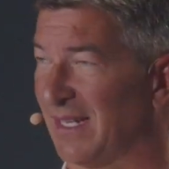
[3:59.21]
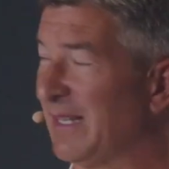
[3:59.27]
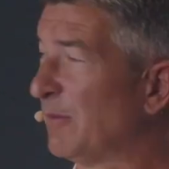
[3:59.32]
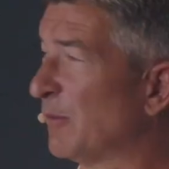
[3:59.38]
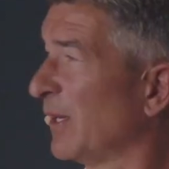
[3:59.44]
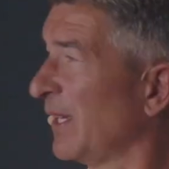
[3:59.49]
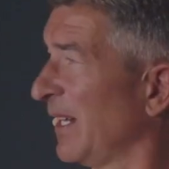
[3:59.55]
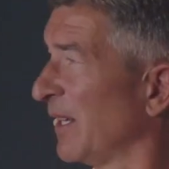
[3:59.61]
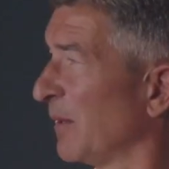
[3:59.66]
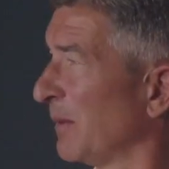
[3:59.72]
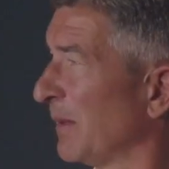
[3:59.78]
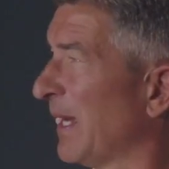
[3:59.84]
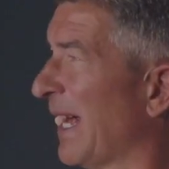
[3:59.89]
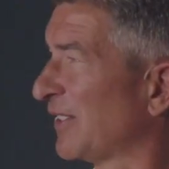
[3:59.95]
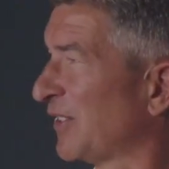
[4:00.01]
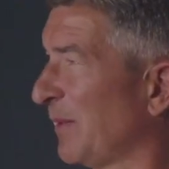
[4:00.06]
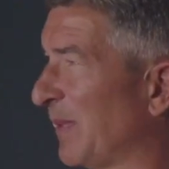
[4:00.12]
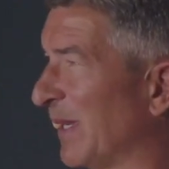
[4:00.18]
Anyone here
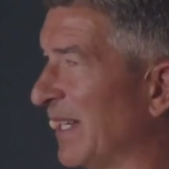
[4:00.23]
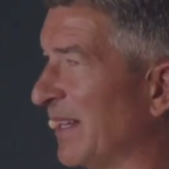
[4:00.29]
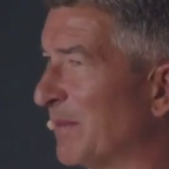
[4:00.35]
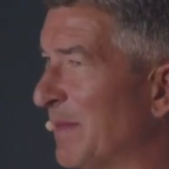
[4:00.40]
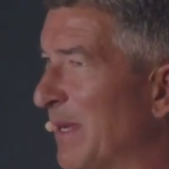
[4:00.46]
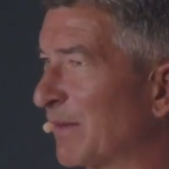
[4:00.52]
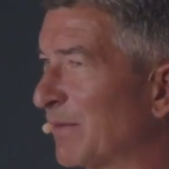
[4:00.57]
actually been in